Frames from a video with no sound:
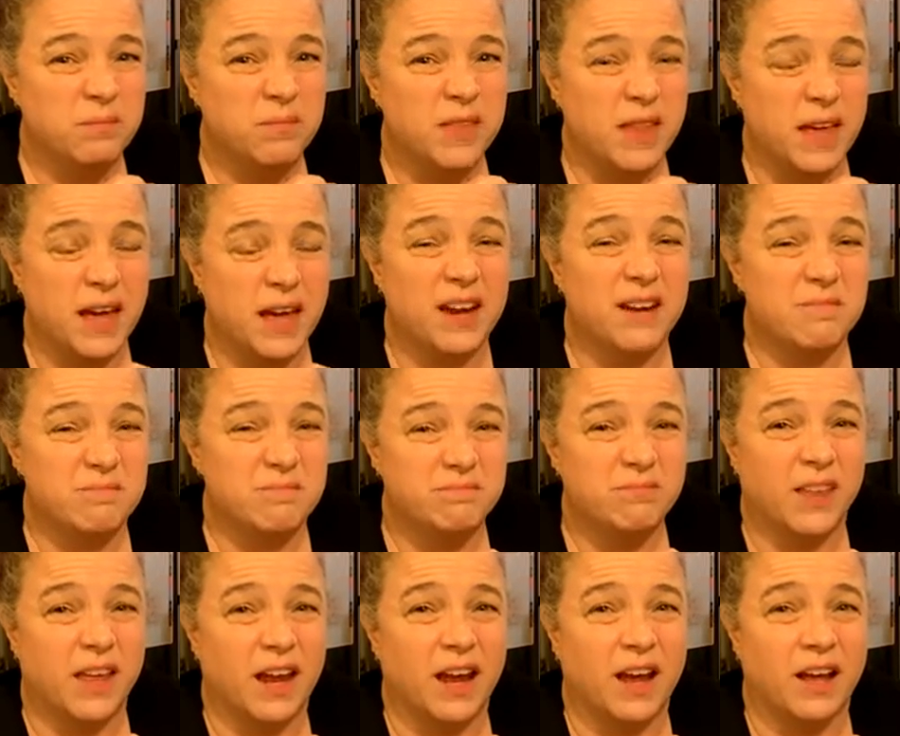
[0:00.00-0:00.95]
that
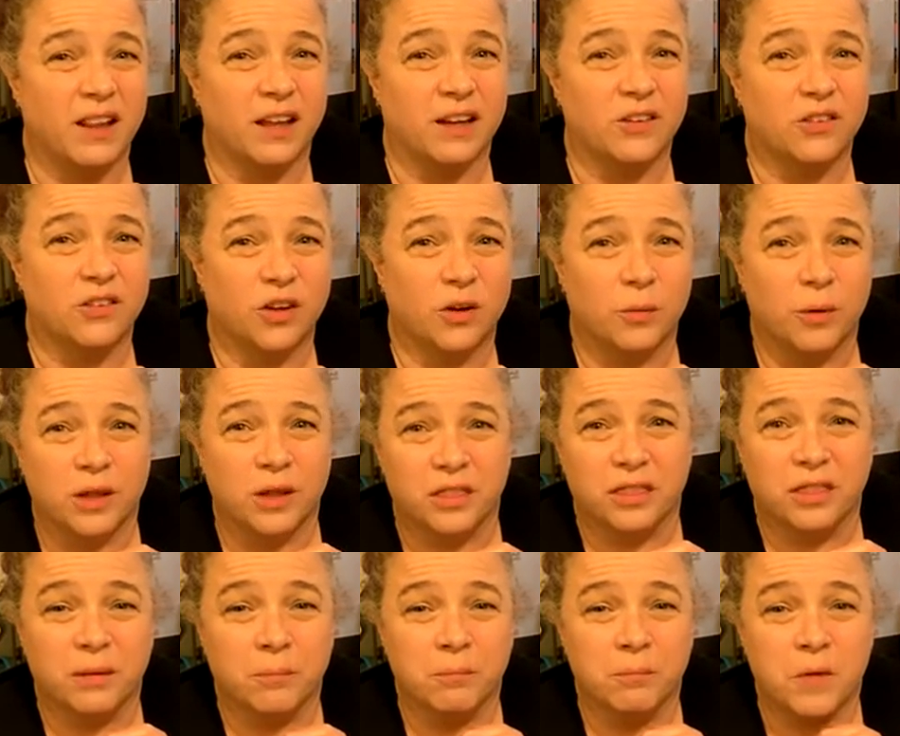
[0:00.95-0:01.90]
I like to go with.
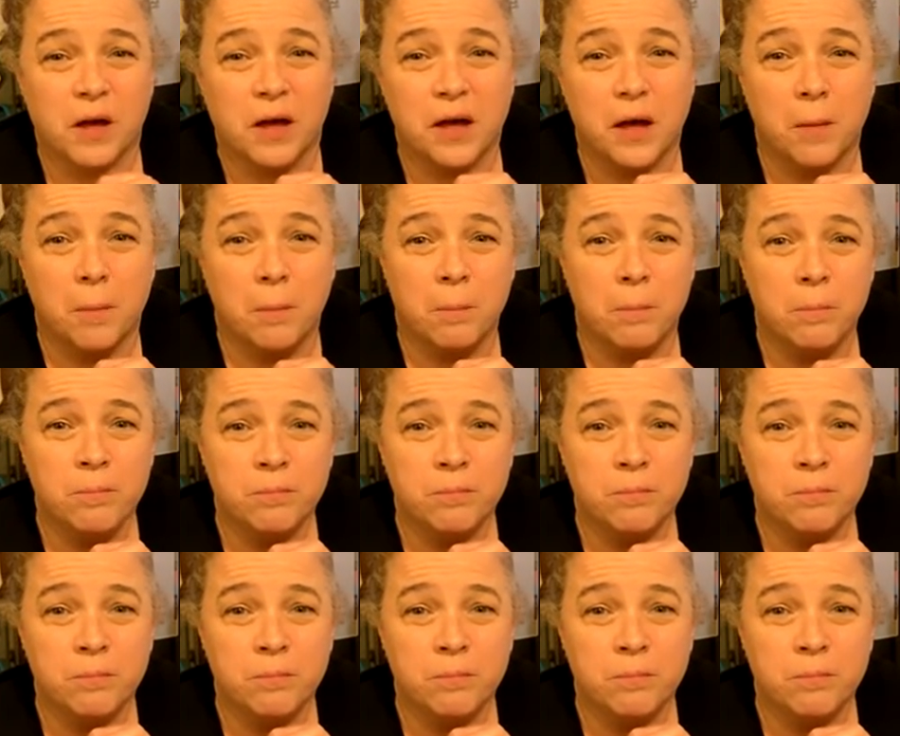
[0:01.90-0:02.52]
I